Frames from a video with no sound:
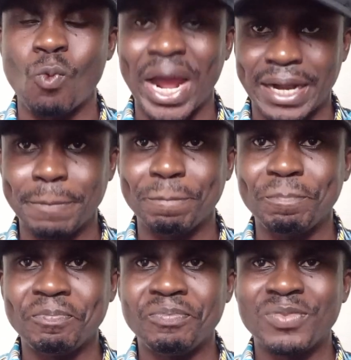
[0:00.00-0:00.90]
1.
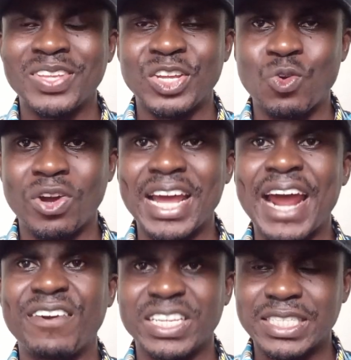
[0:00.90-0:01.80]
It got
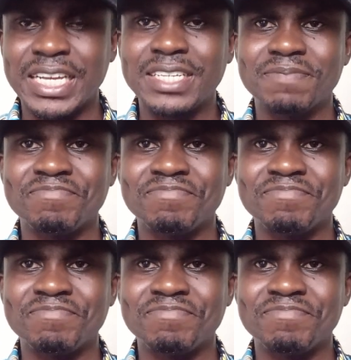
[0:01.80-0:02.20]
arrested.